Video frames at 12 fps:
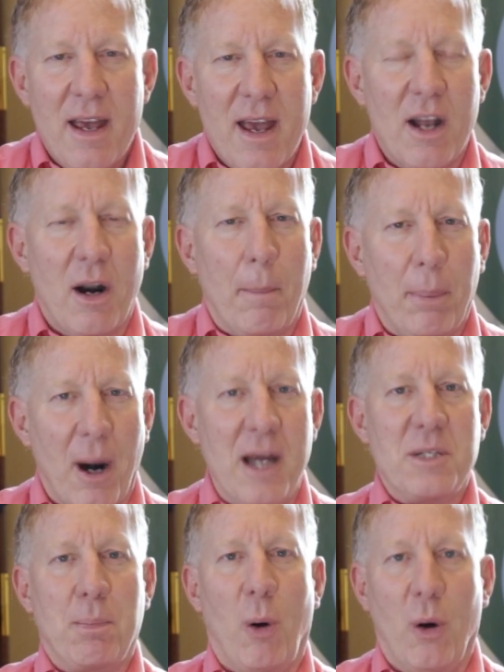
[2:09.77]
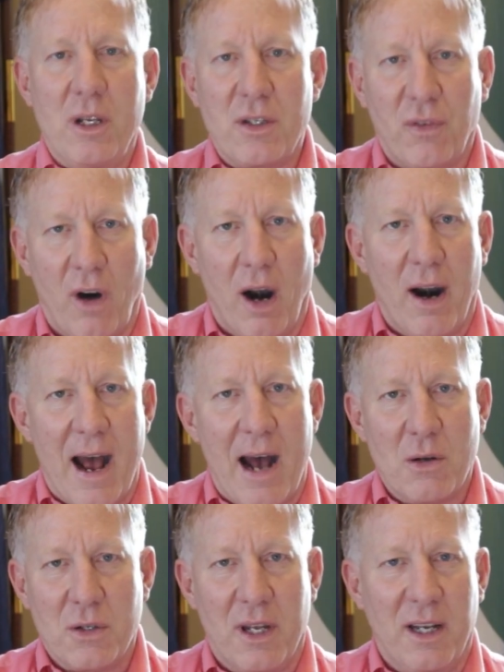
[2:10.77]
And our price points for our
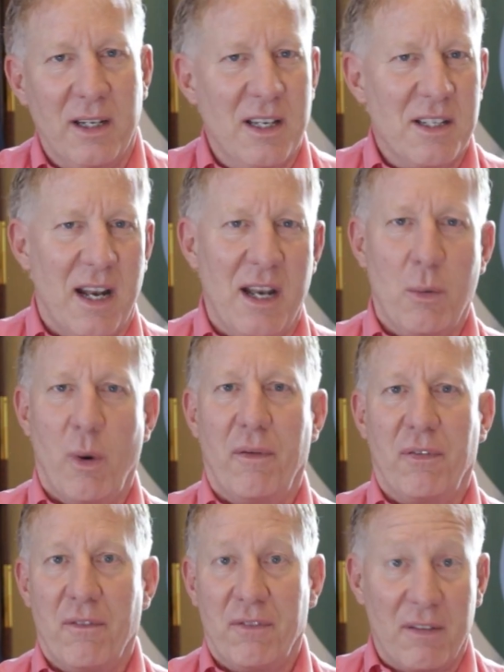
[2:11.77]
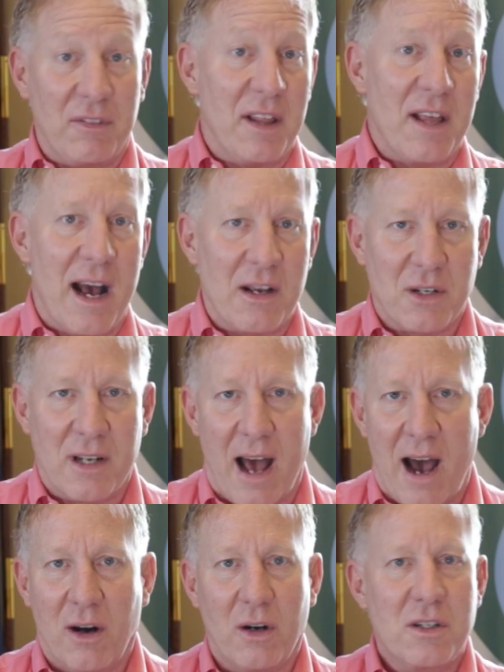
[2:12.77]
housing is anywhere from
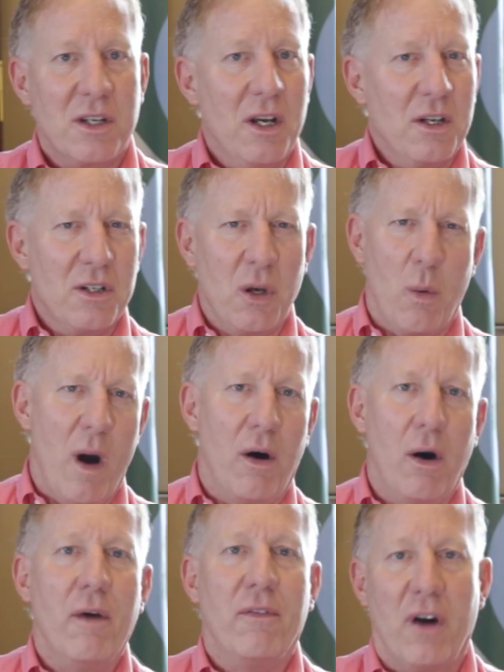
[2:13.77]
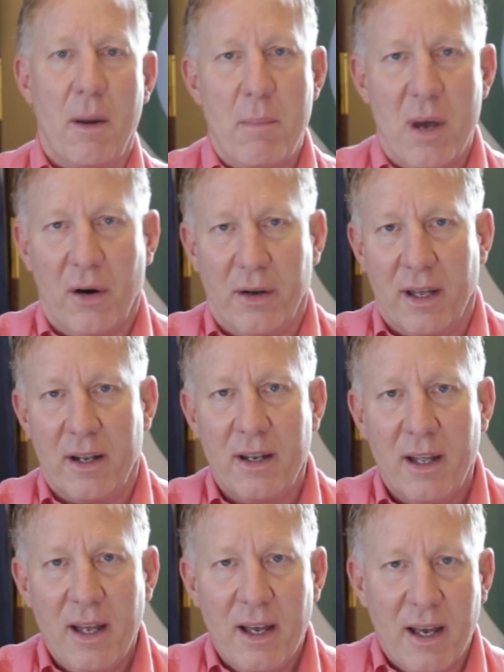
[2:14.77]
$50,000 to well over $1 million.
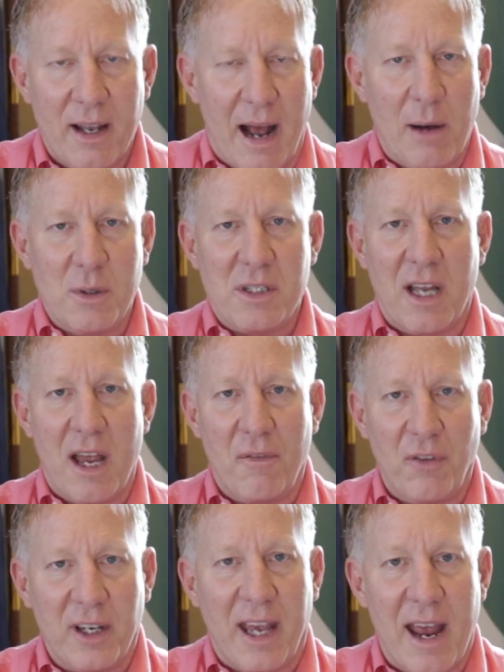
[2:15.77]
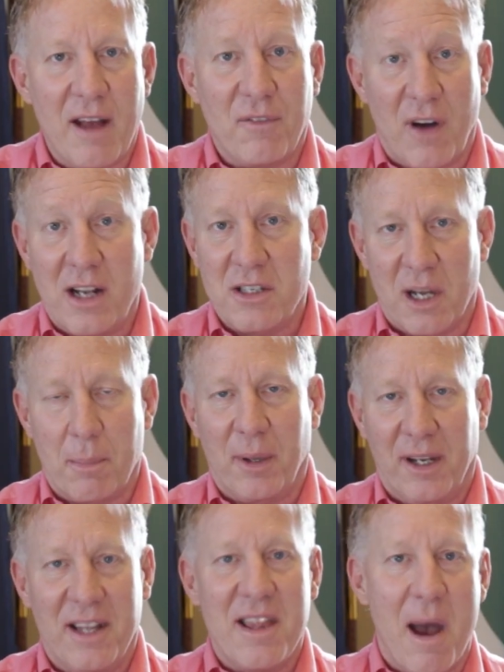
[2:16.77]
And I would say if you can't find
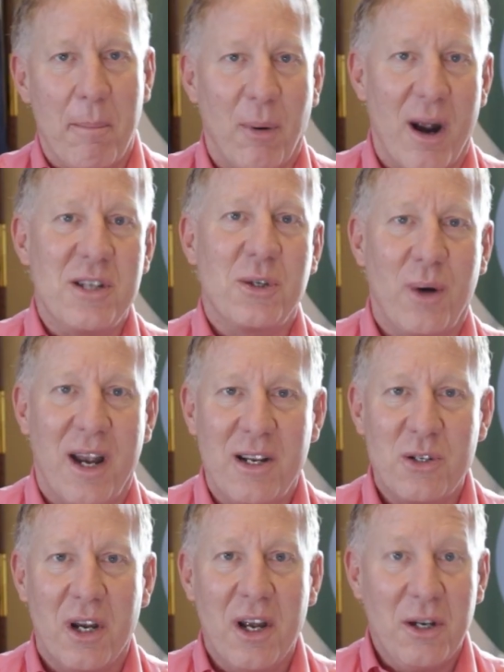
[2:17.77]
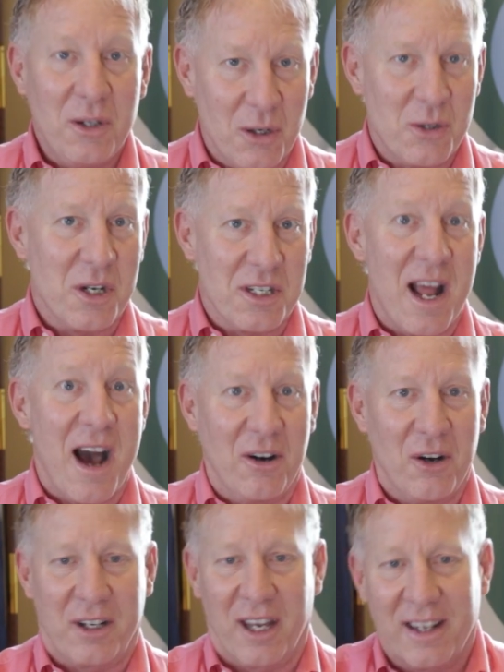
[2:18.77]
something in that price range, you're just not
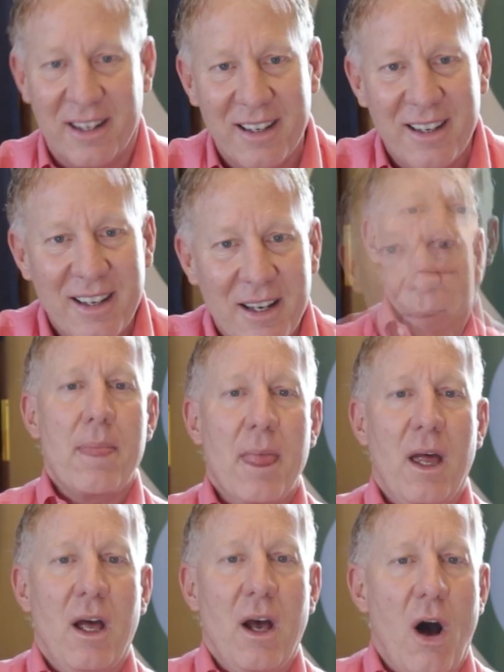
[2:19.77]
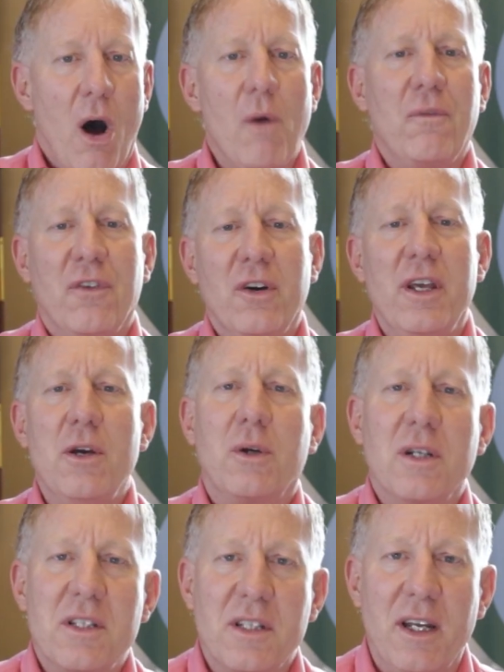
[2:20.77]
looking. Hopefully you
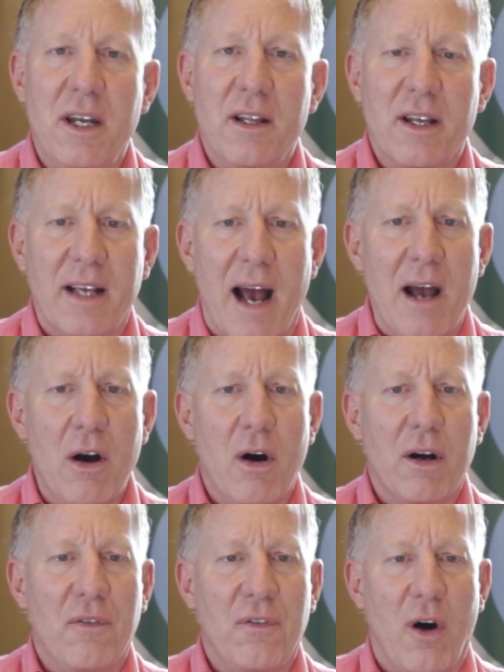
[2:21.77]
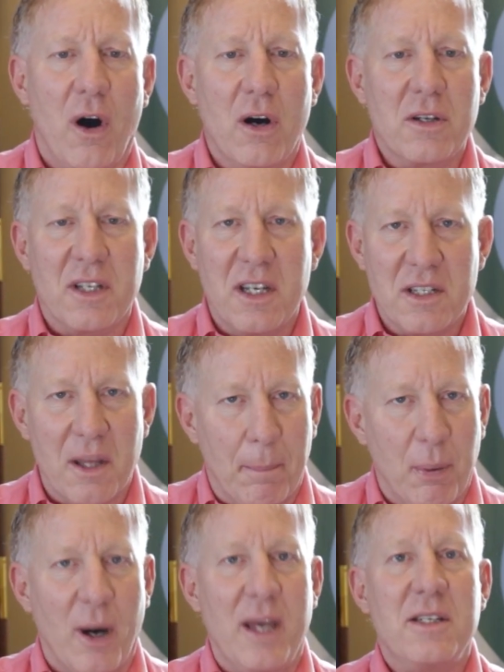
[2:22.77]
can see that Cuyahoga Falls is the
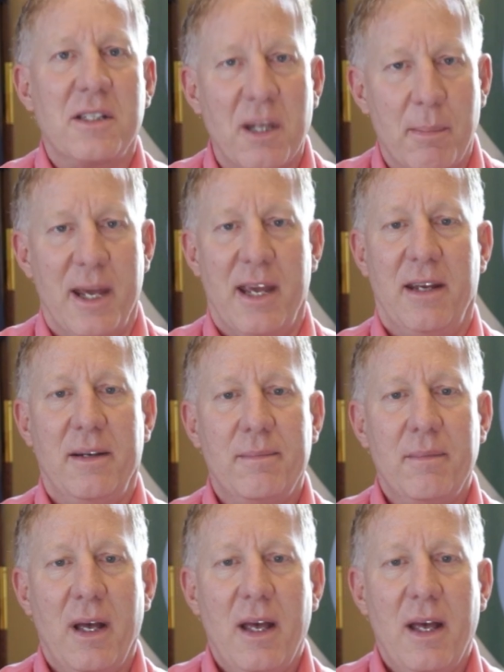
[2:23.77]
place to be.